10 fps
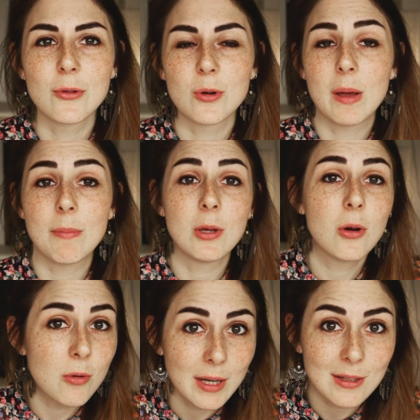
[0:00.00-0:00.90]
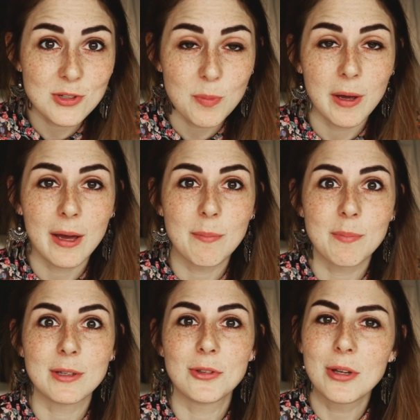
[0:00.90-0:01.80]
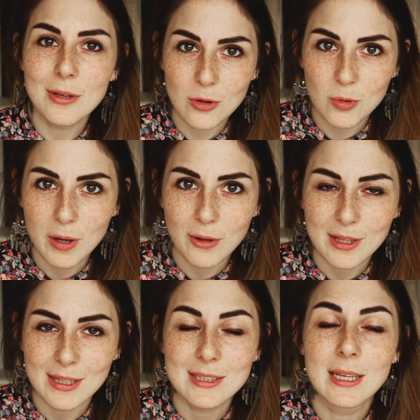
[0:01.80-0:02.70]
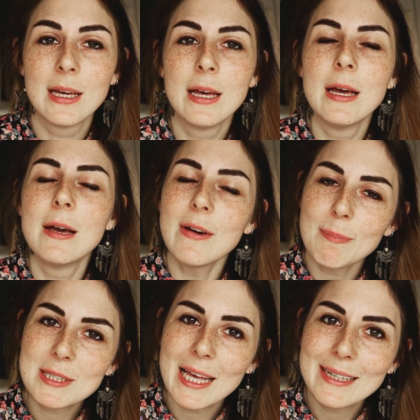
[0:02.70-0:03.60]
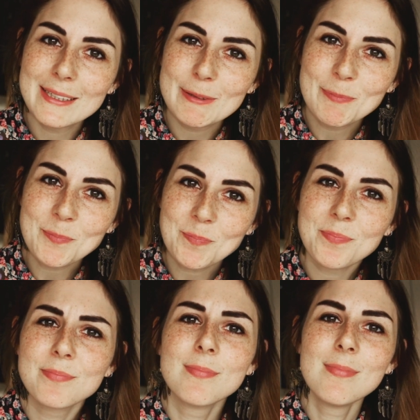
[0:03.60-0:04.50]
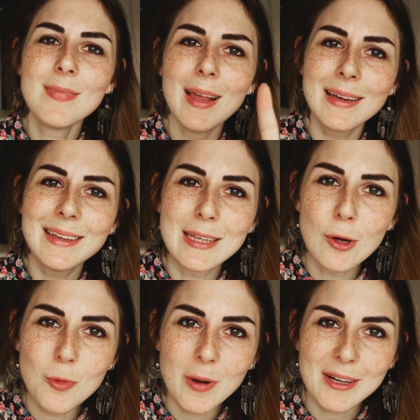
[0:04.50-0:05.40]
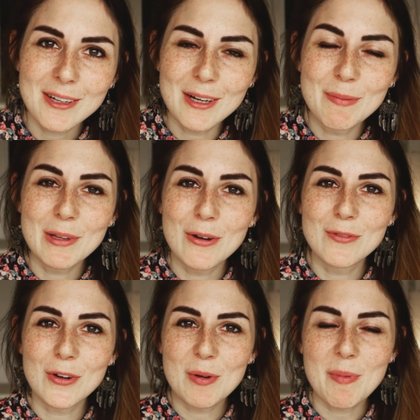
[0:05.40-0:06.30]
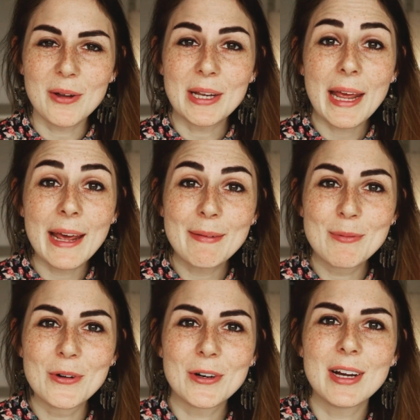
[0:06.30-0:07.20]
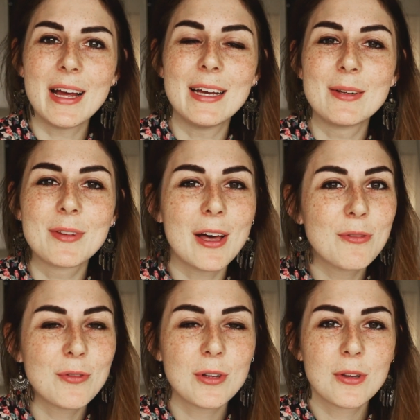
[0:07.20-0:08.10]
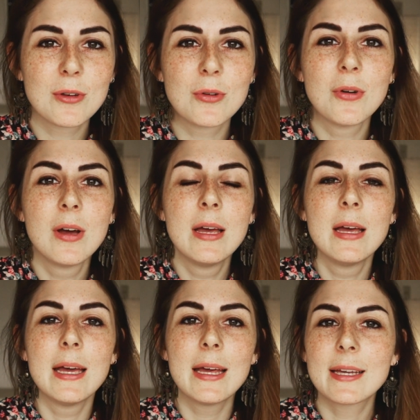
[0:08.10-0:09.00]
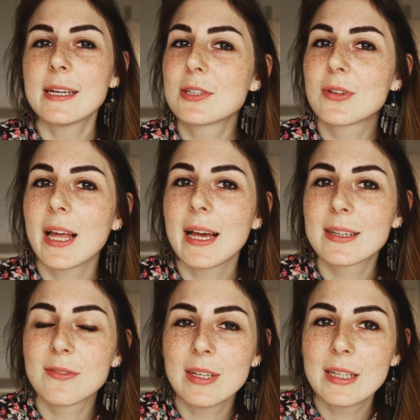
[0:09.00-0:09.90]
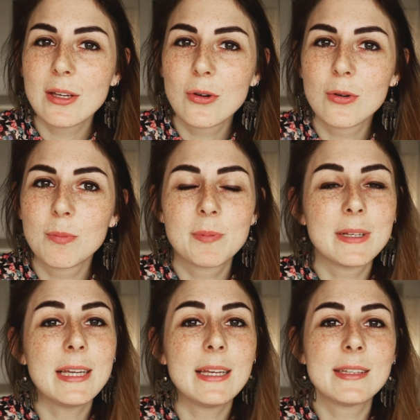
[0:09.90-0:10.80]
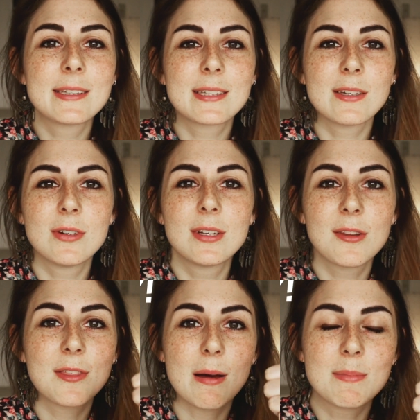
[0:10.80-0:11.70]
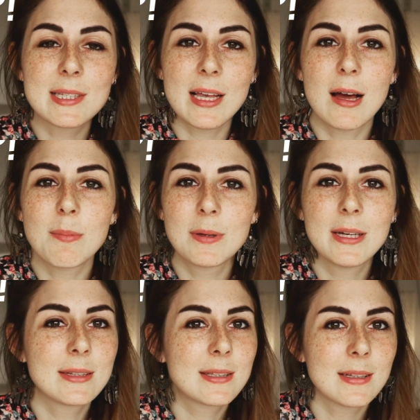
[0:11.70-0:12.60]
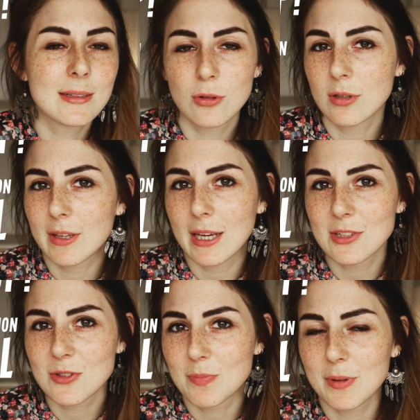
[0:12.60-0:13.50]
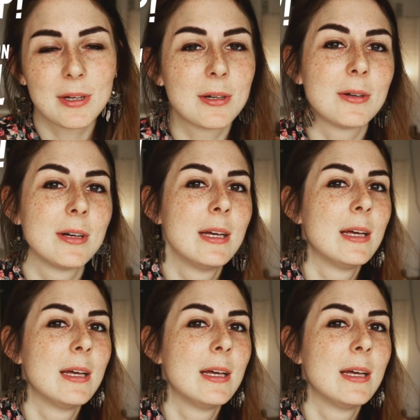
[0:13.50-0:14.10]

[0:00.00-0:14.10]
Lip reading: or maybe you're already in Japan but you didn't know about that website. You're welcome, don't worry about it anymore. And without further ado, in case you liked the video, please give it a thumbs up, hit the notification bell,